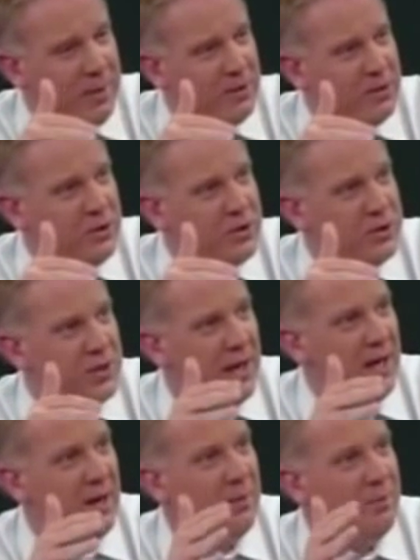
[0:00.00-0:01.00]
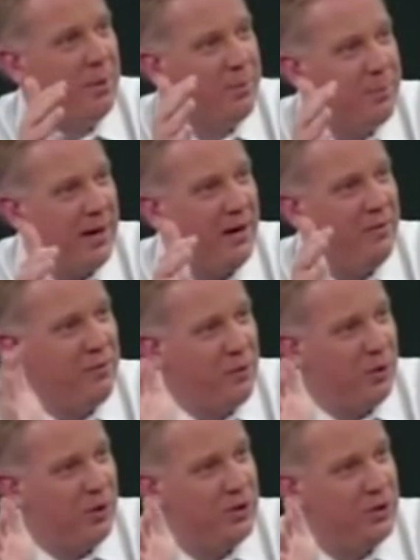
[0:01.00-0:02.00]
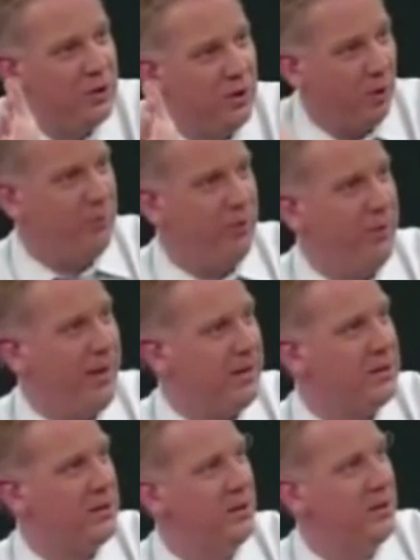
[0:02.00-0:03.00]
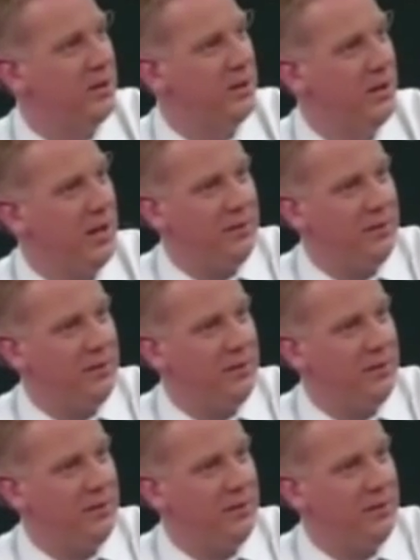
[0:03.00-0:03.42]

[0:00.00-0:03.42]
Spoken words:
Our grandparents used to say, prepare for the worst, hope for the best.